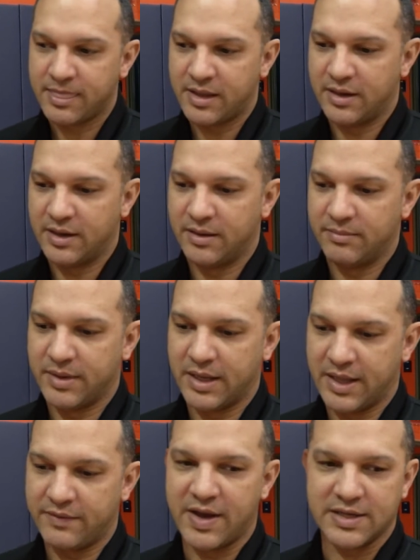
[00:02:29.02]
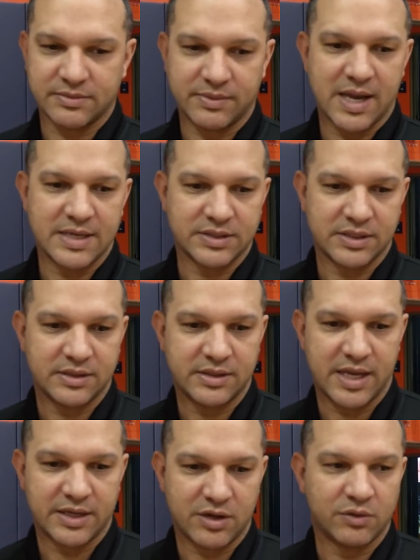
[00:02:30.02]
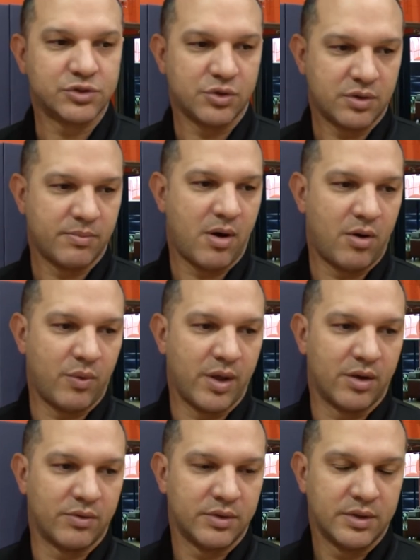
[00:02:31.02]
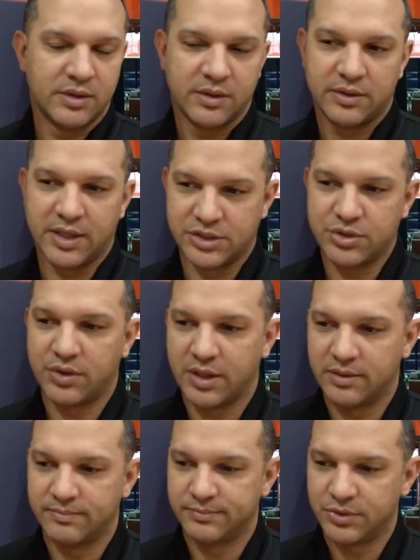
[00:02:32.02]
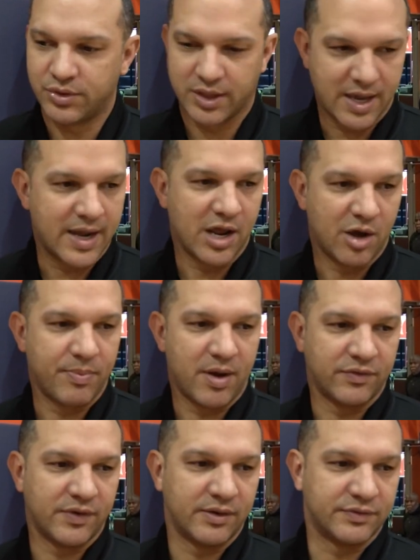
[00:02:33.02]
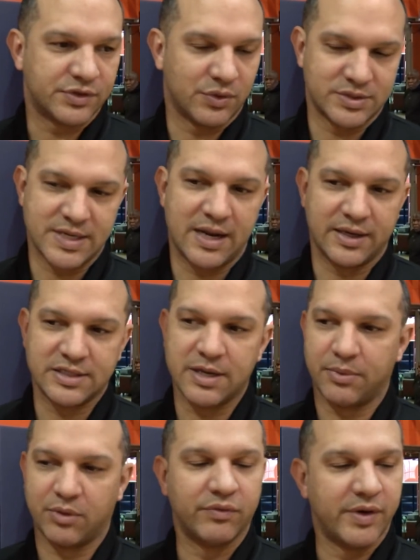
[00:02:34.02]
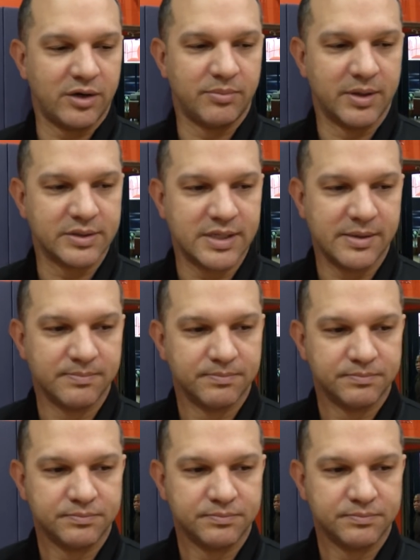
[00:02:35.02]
And they've got some guys that don't shoot the ball well that you can kind of help off of. So it's not a typical Vanderbilt team.